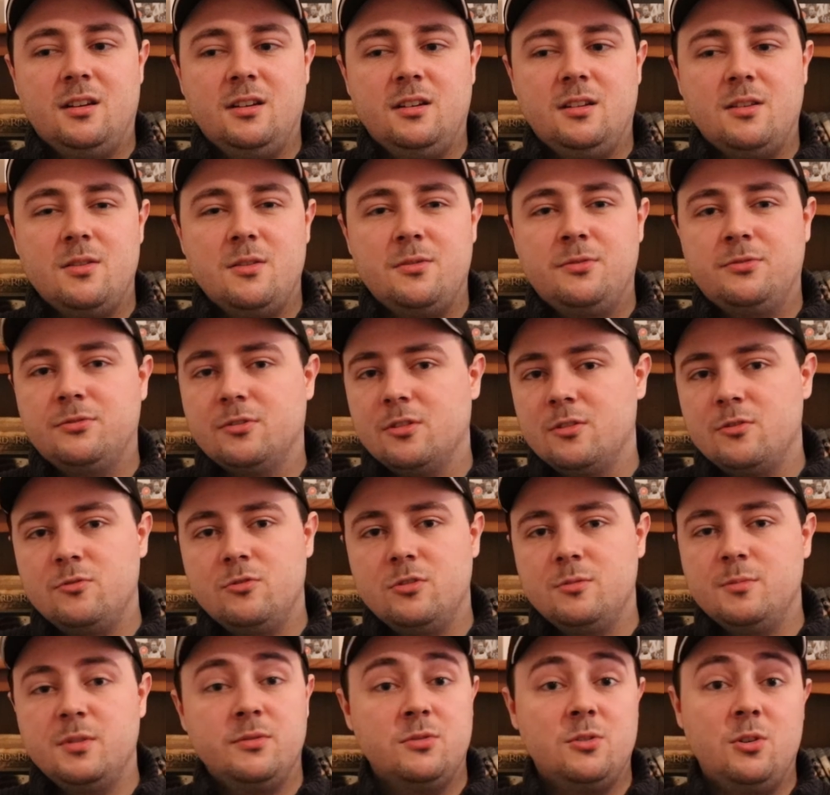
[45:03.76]
you know, the throne
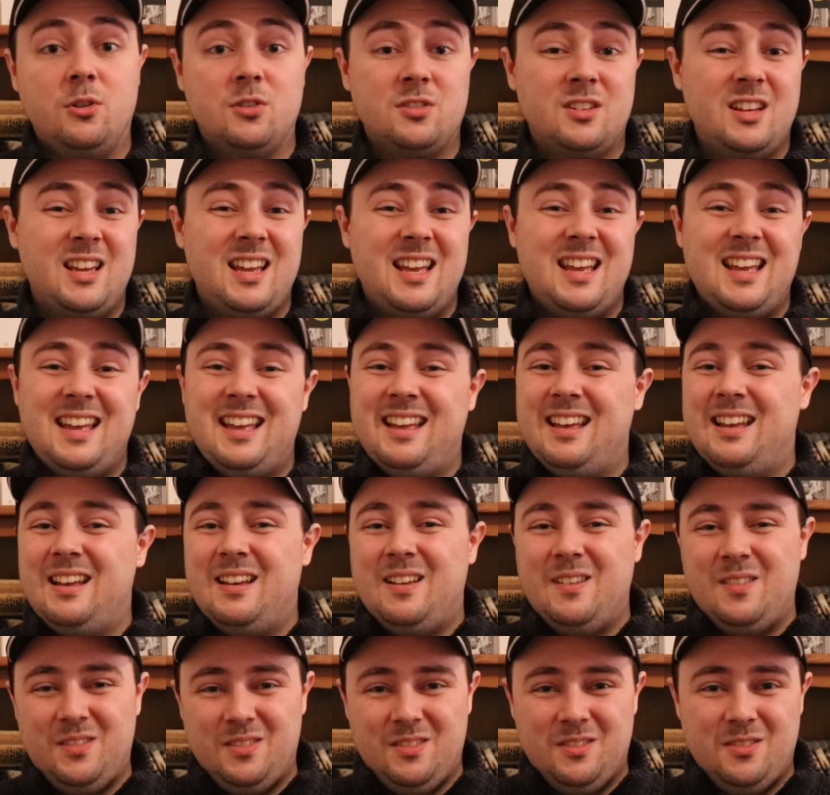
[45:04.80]
room, and of course,
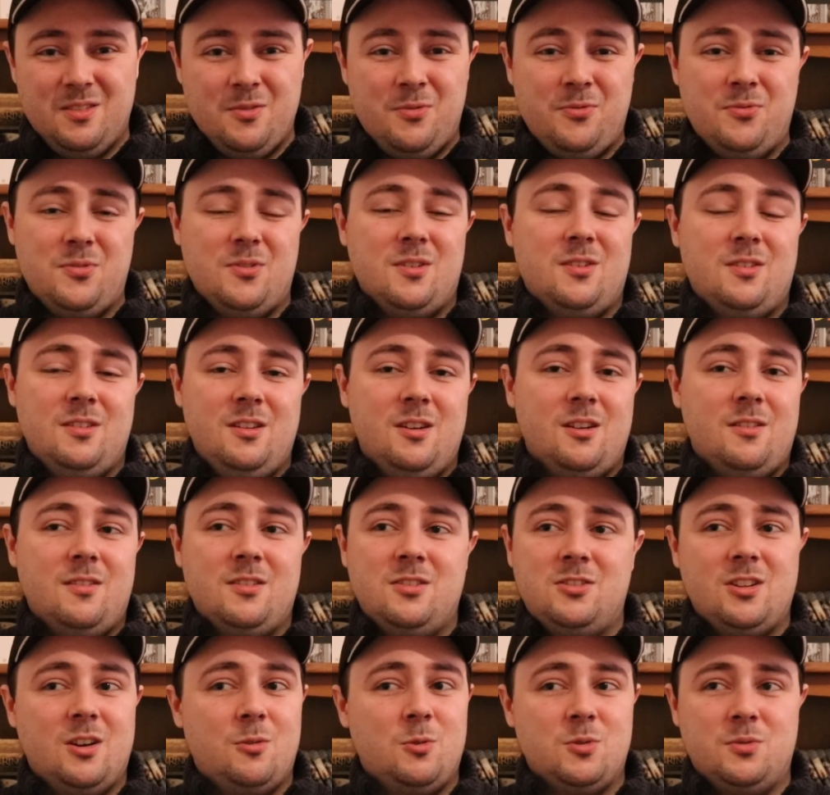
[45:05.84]
the, you know, the
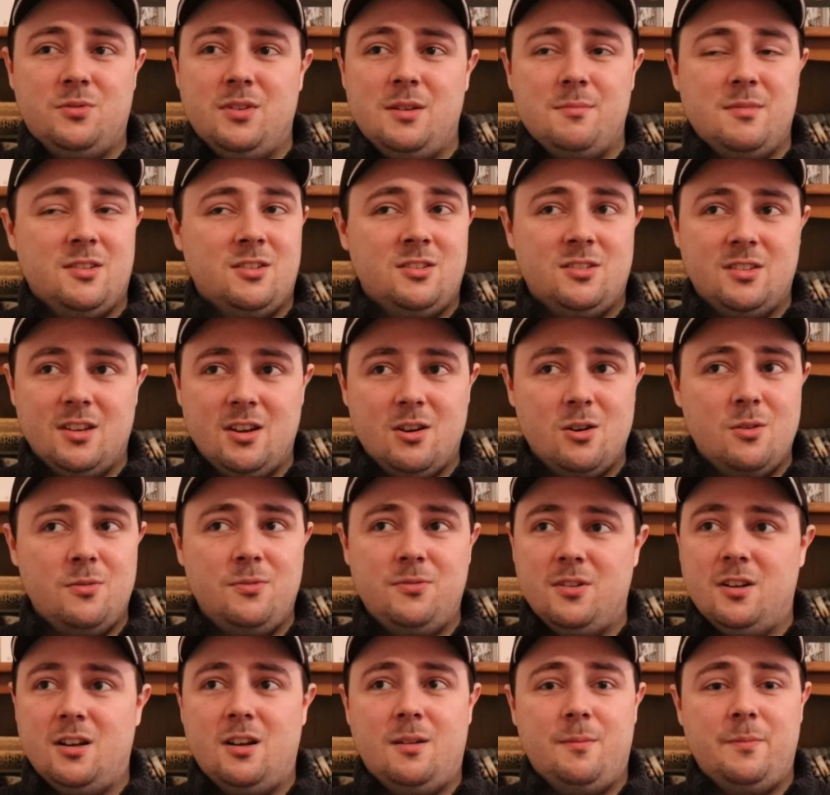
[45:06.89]
Star Wars theme itself,
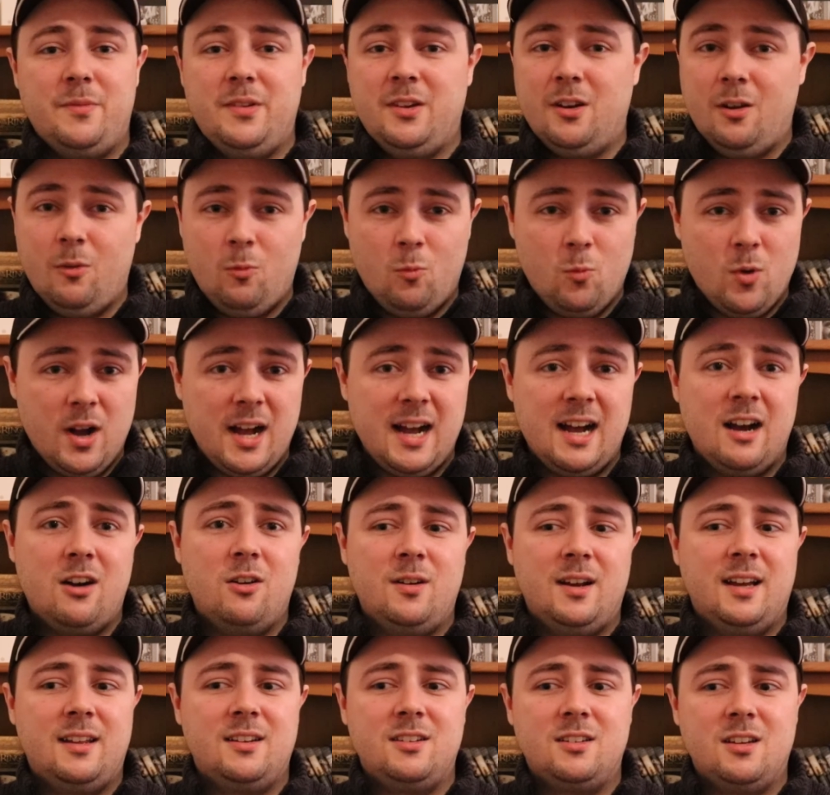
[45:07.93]
you know,
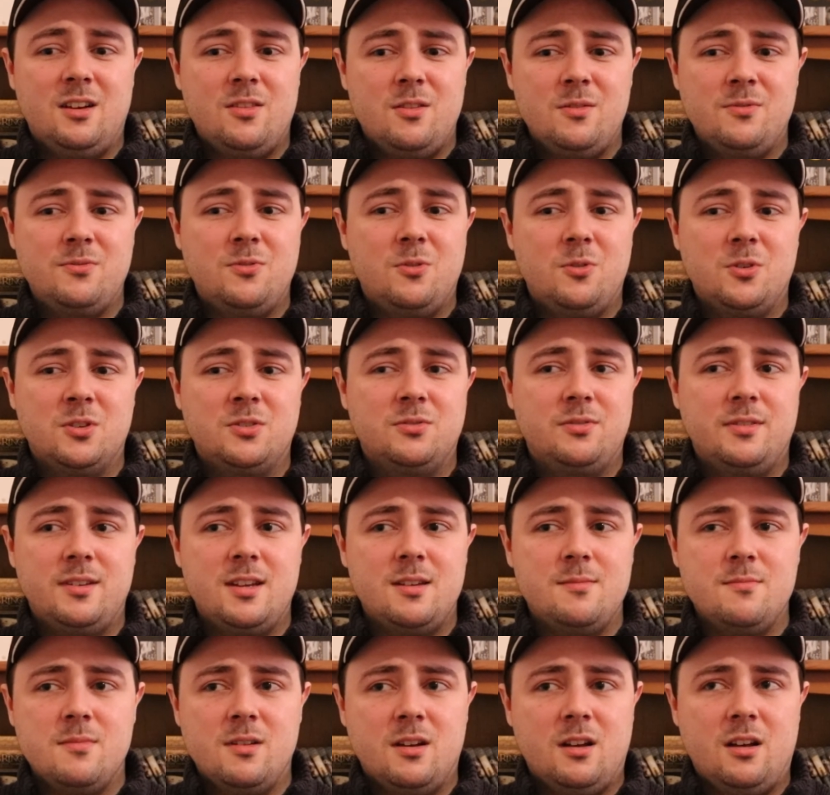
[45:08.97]
wow, and the Force
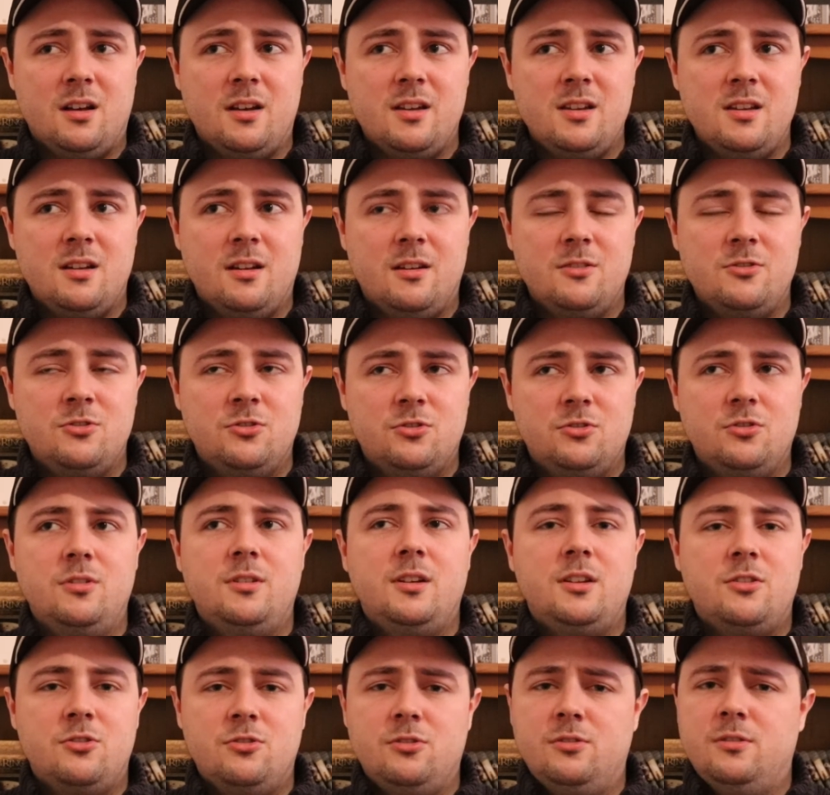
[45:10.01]
theme, you know,
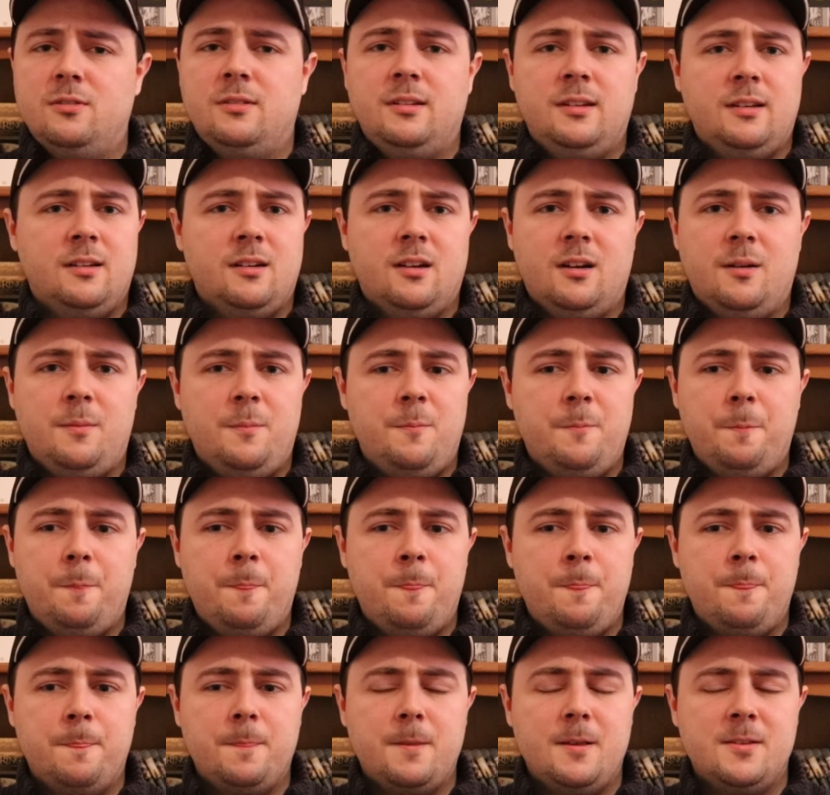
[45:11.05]
truly, truly
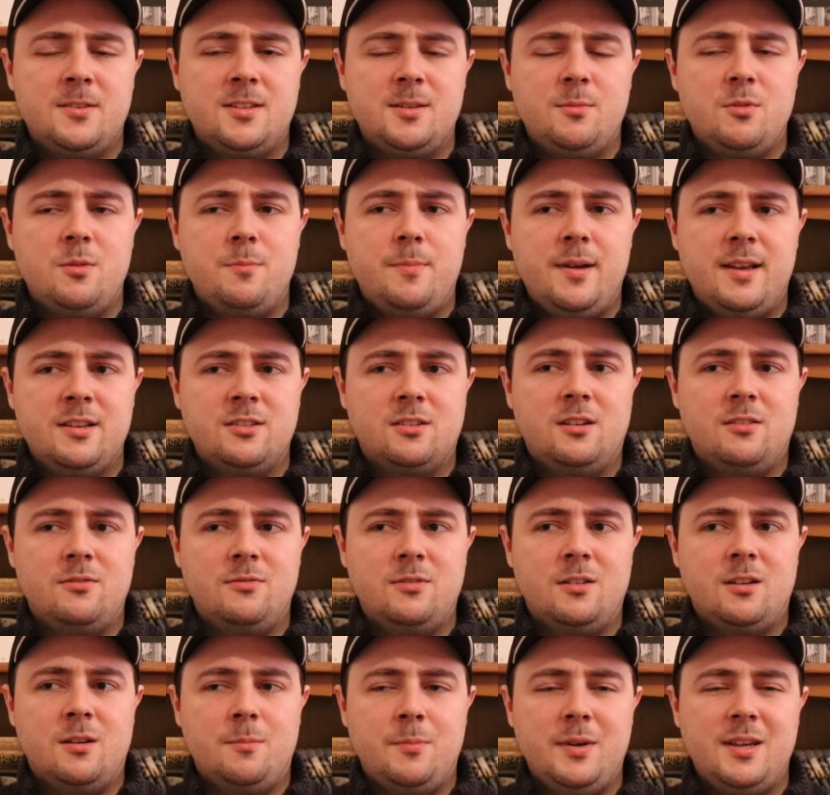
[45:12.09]
some of the best kind
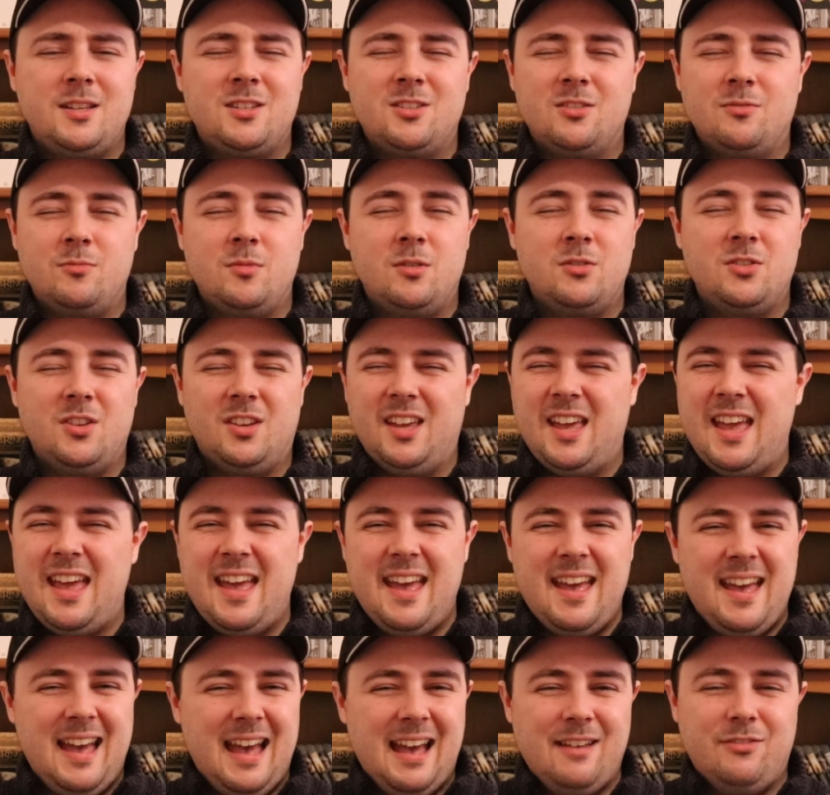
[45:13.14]
of pieces of music
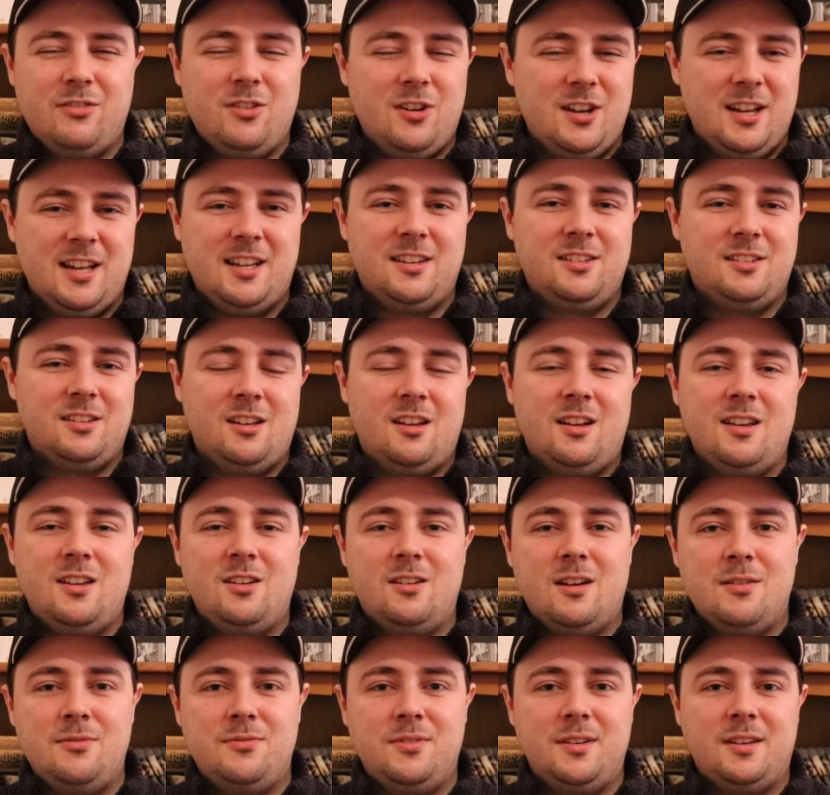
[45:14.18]
ever. And, you know,
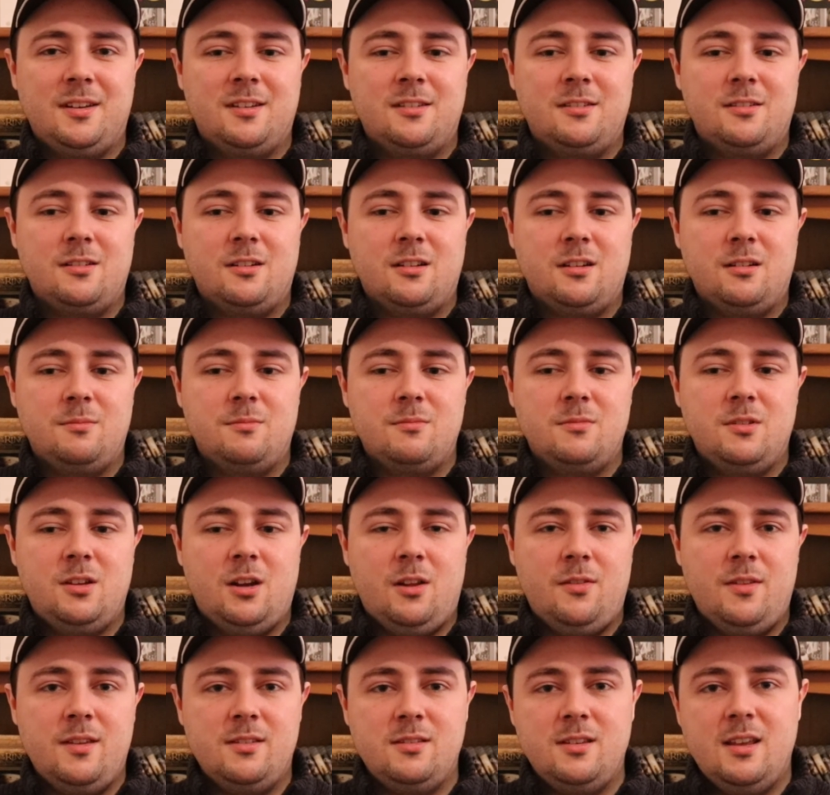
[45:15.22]
I think, you
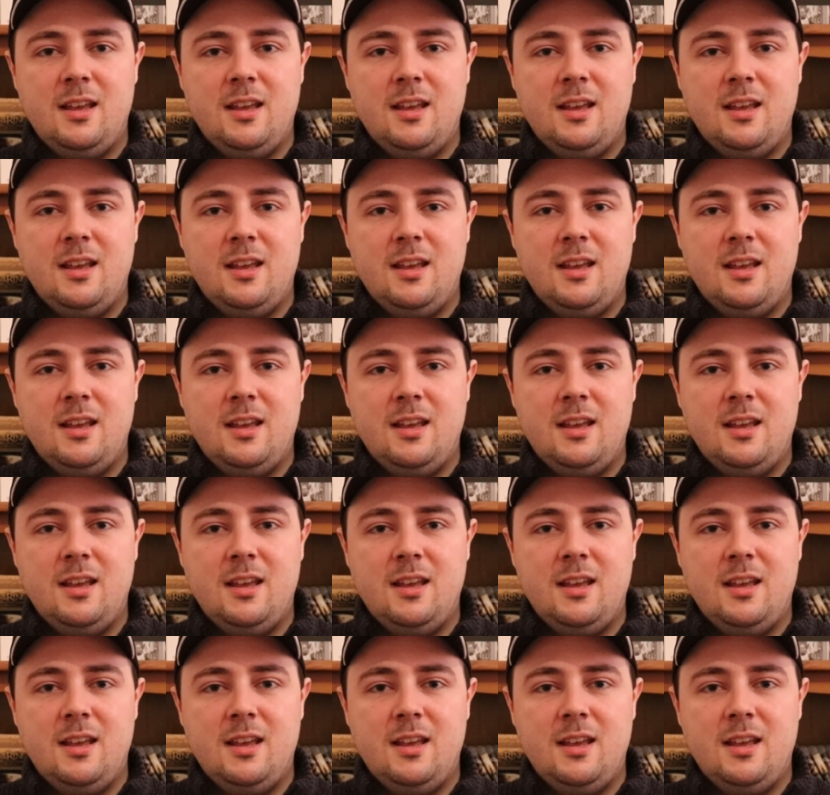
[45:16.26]
know,